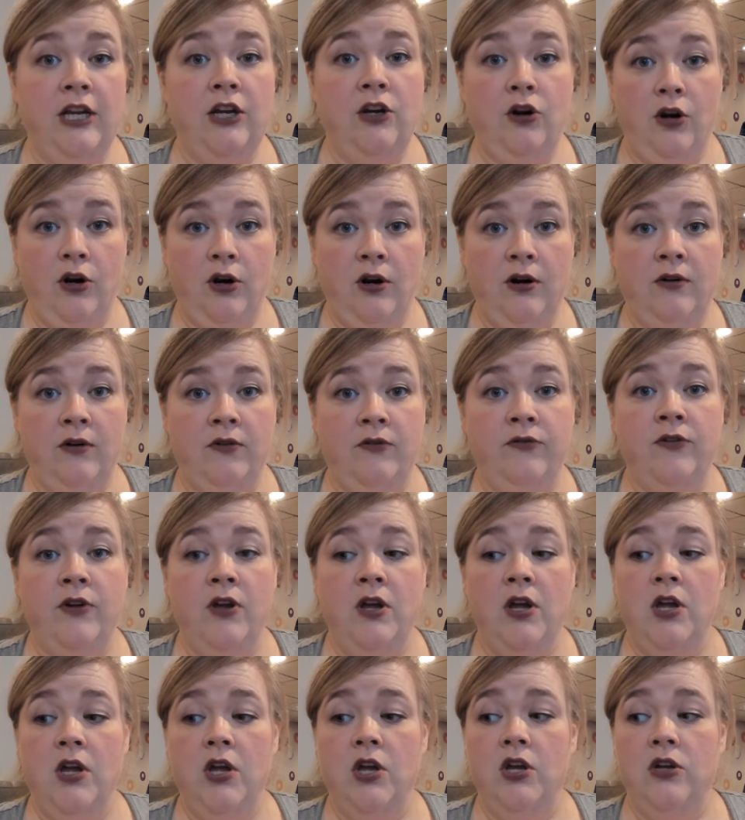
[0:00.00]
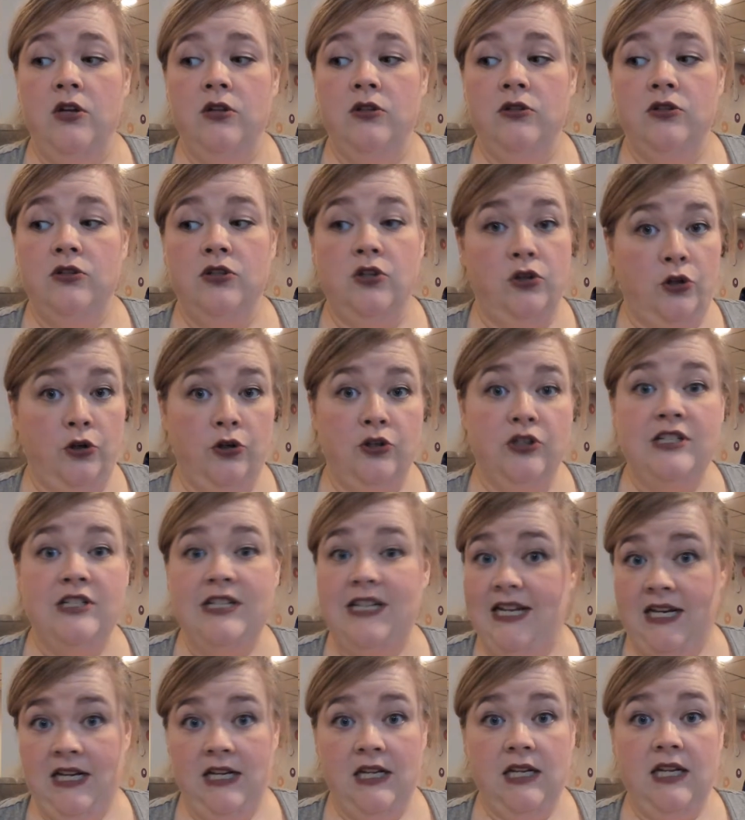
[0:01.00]
curve to learn to
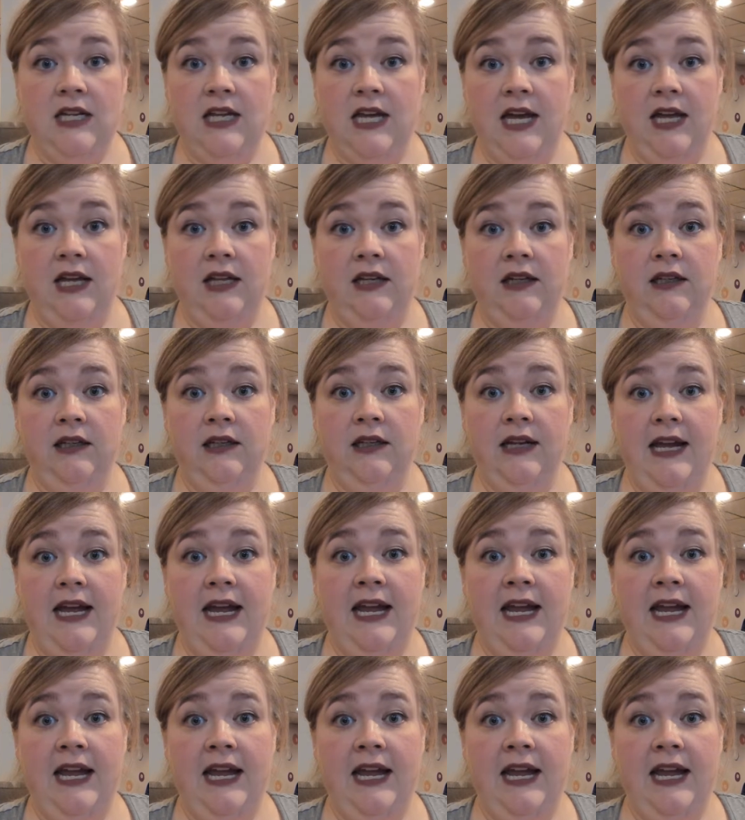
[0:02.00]
eat again.